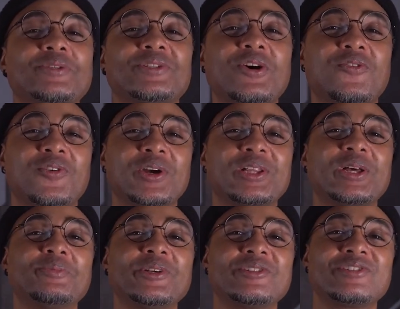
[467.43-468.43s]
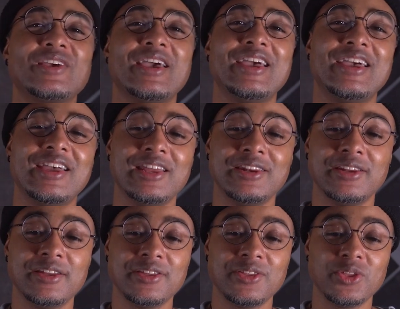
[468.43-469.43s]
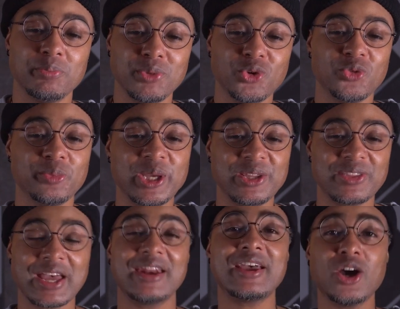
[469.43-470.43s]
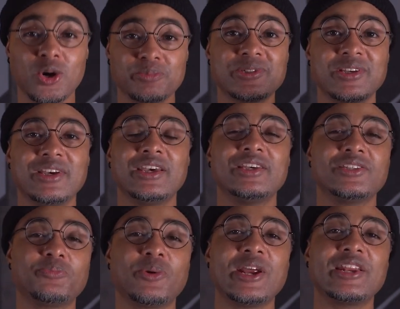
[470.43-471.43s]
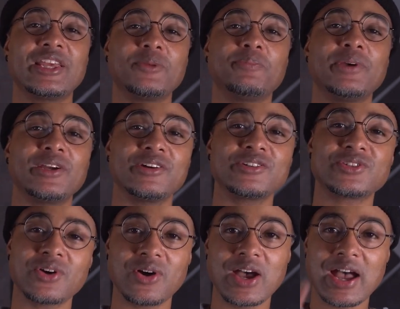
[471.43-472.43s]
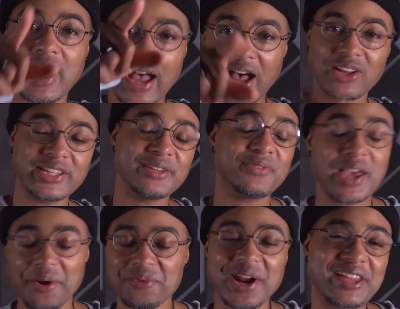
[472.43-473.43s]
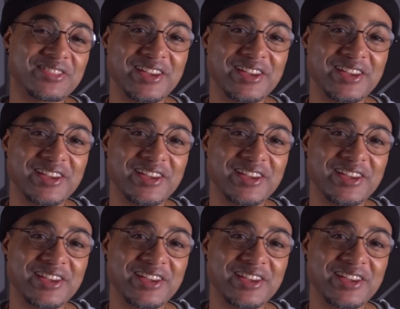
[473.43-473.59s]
to Telfar Clemens and the movement that helped his brand get bigger. So I'll leave that right